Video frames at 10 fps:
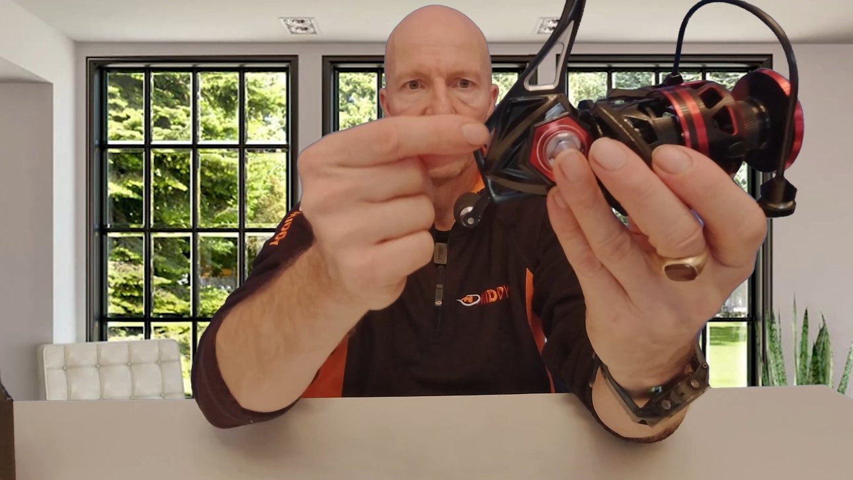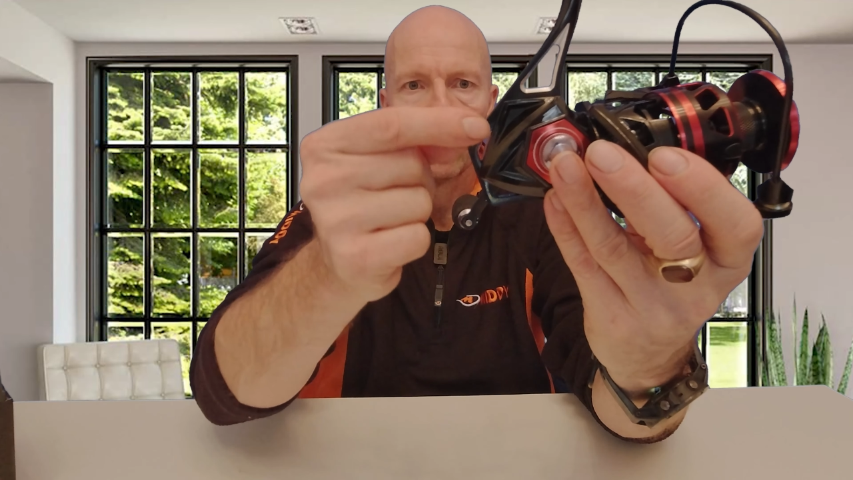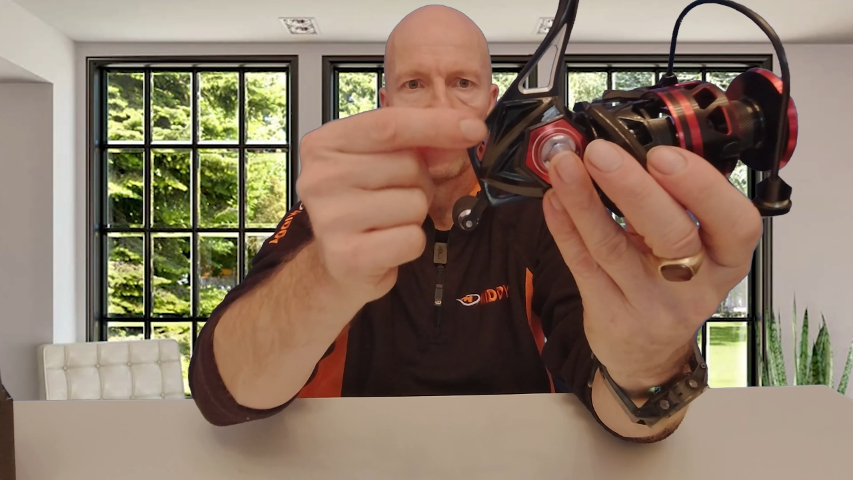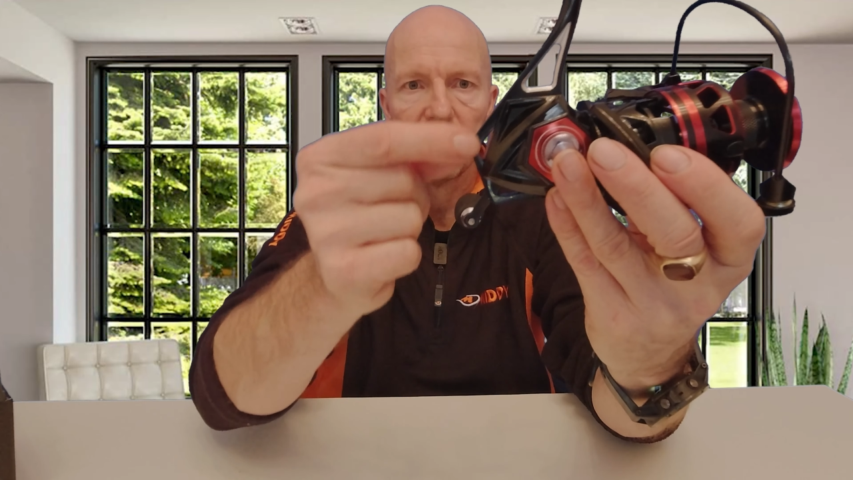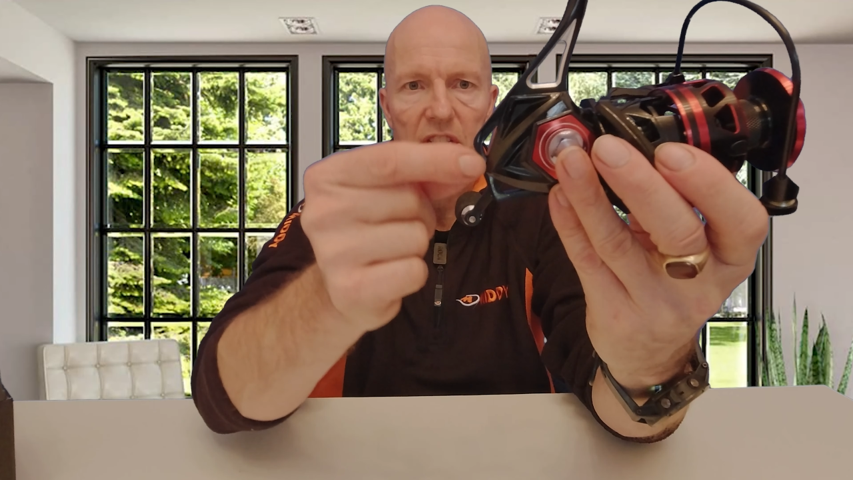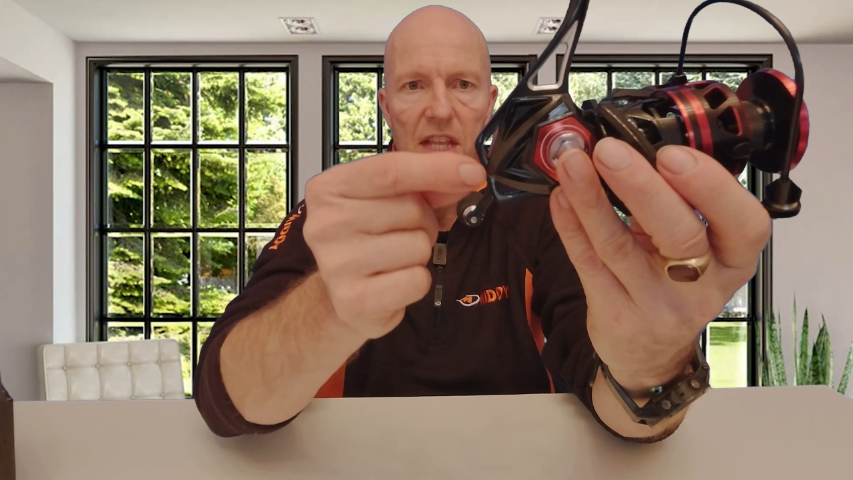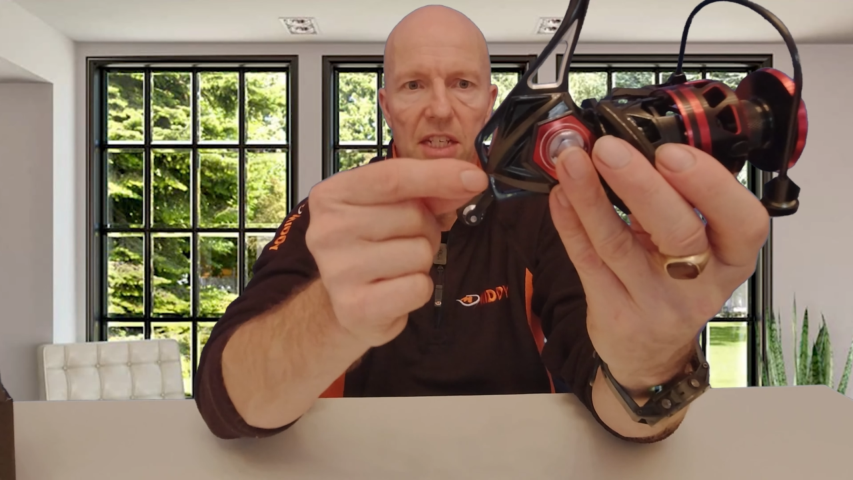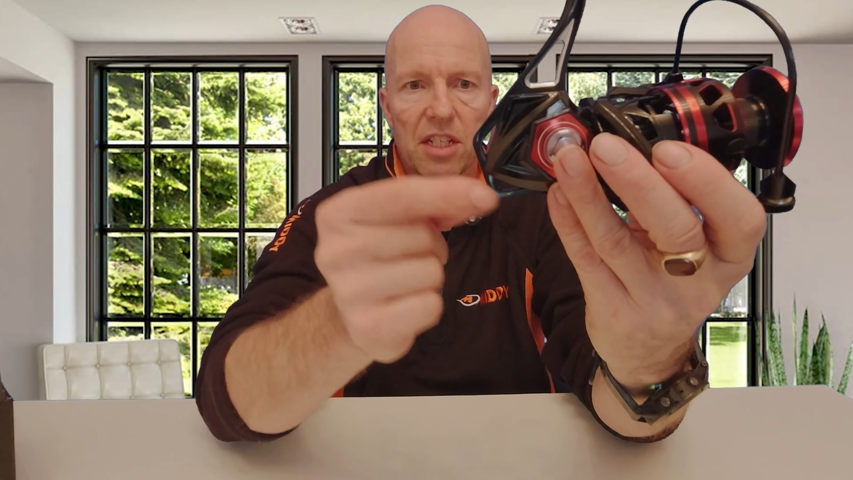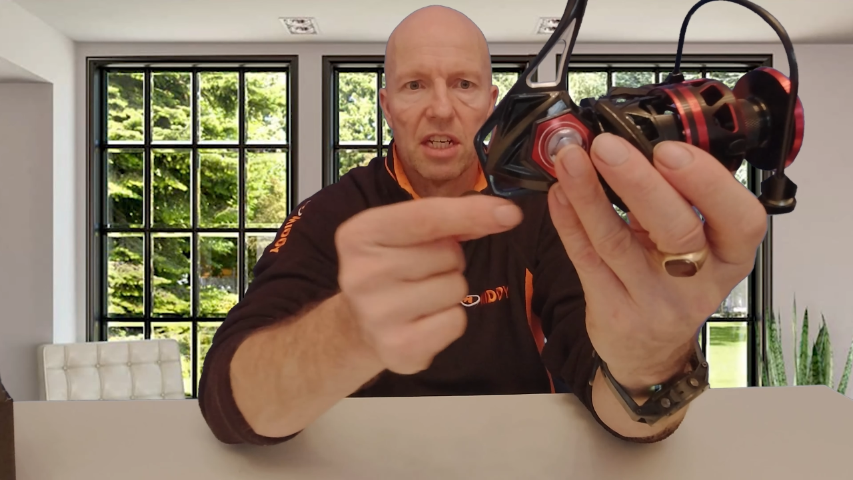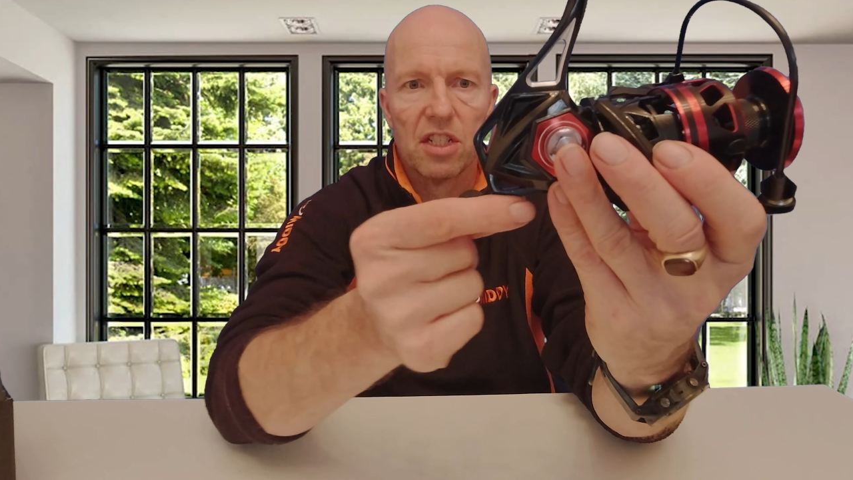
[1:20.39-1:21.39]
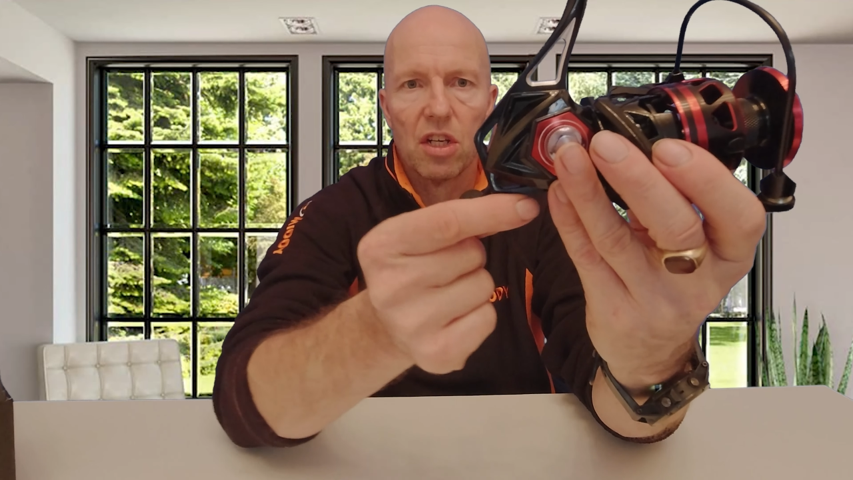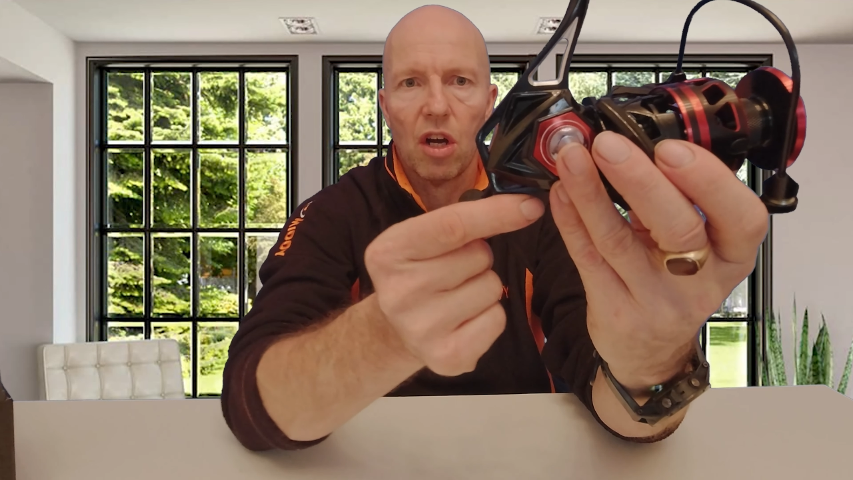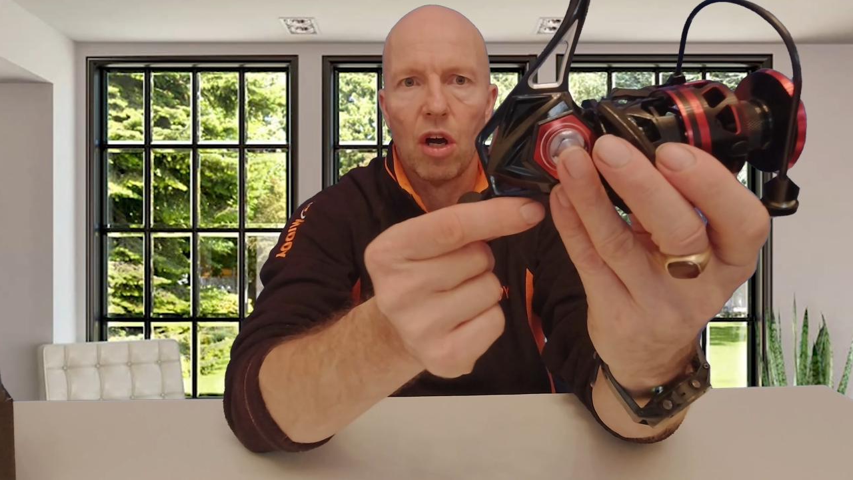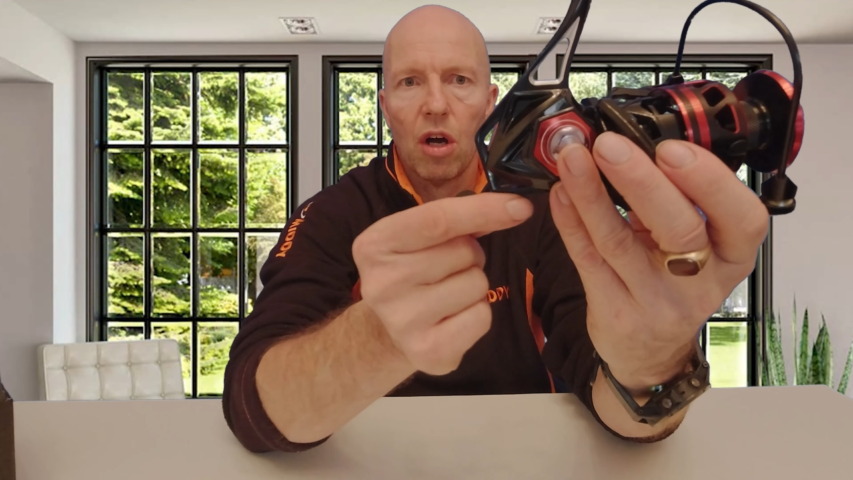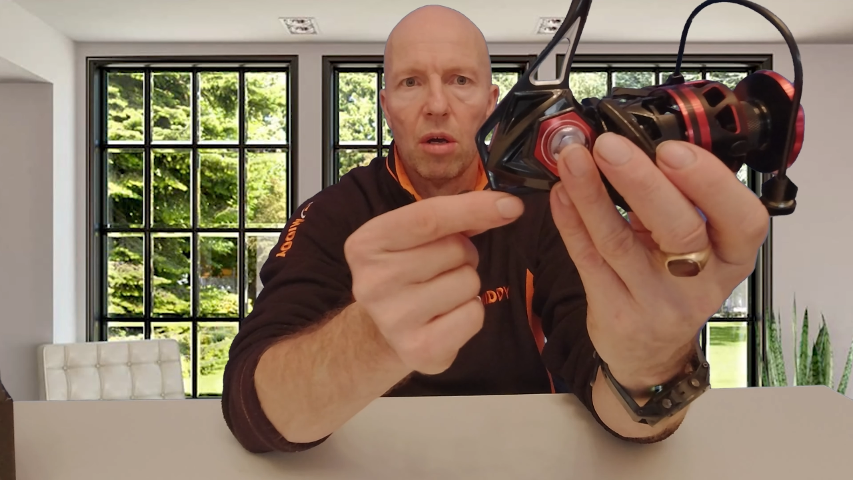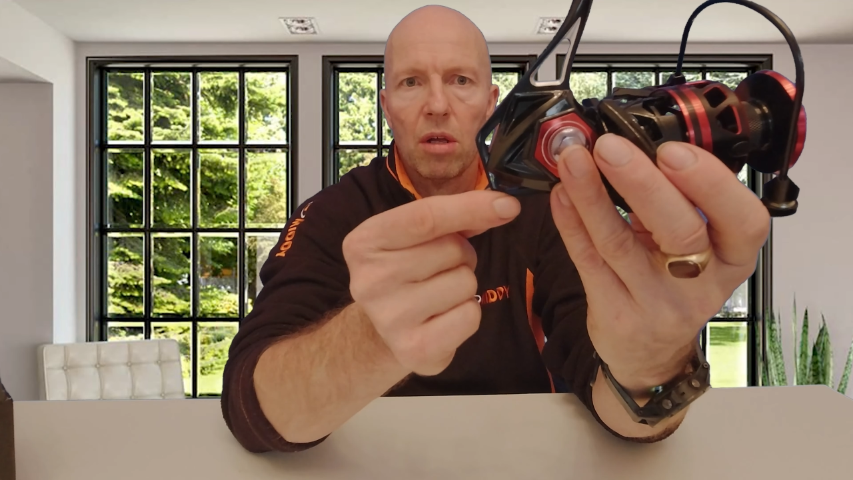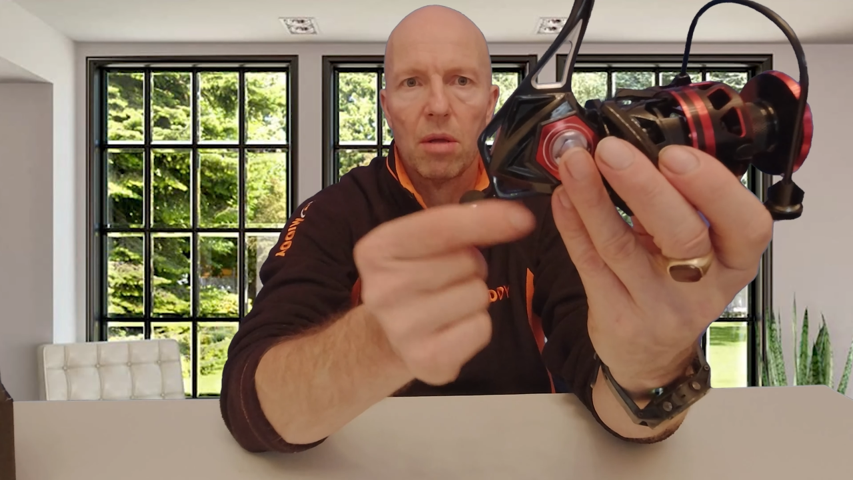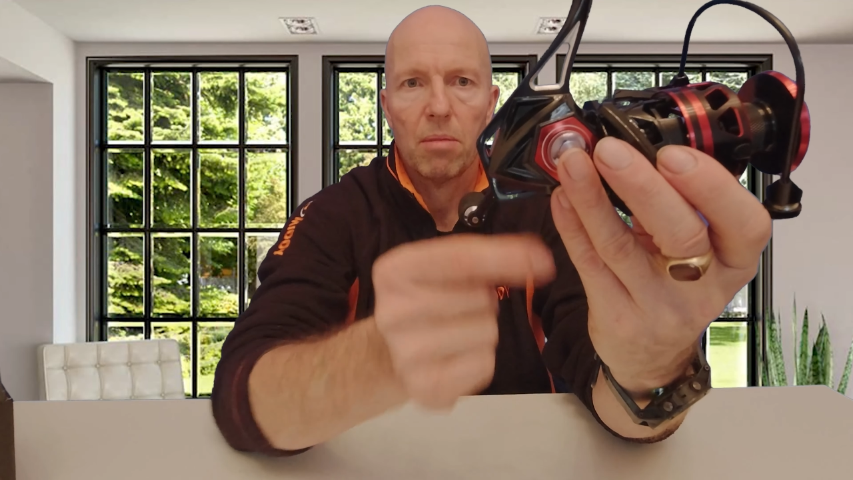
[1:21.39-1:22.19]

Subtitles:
just for aesthetics or